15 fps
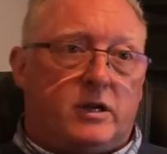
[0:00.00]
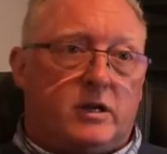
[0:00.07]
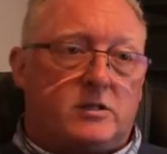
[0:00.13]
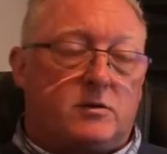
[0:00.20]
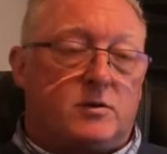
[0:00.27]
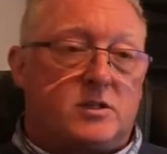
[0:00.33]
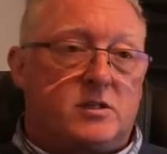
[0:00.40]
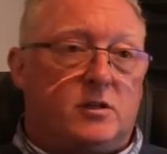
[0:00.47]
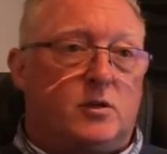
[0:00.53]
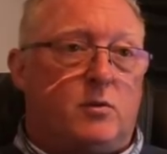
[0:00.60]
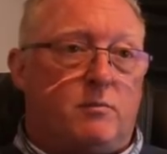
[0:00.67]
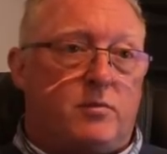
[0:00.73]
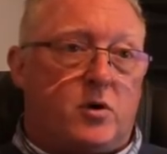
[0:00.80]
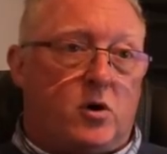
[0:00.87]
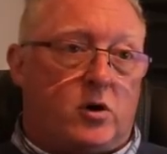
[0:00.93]
So I was still
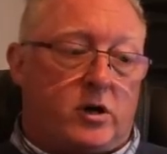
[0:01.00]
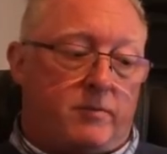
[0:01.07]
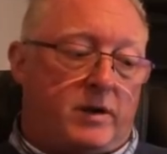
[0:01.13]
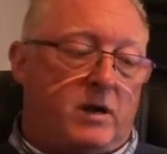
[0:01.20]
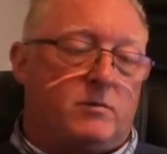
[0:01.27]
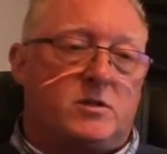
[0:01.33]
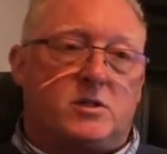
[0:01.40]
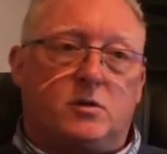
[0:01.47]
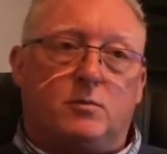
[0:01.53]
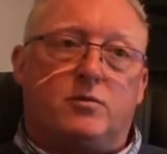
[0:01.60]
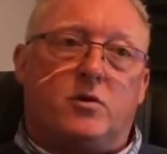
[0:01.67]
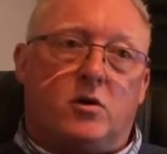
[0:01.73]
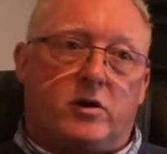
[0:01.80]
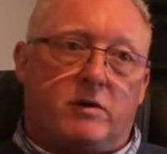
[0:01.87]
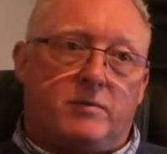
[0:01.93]
doing programming. I was still
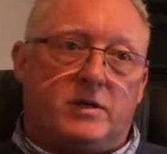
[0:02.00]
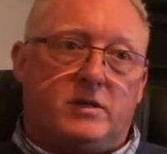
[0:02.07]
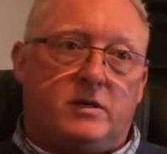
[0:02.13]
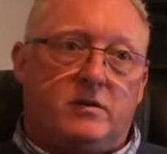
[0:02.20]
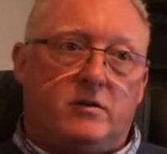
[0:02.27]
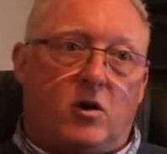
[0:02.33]
programming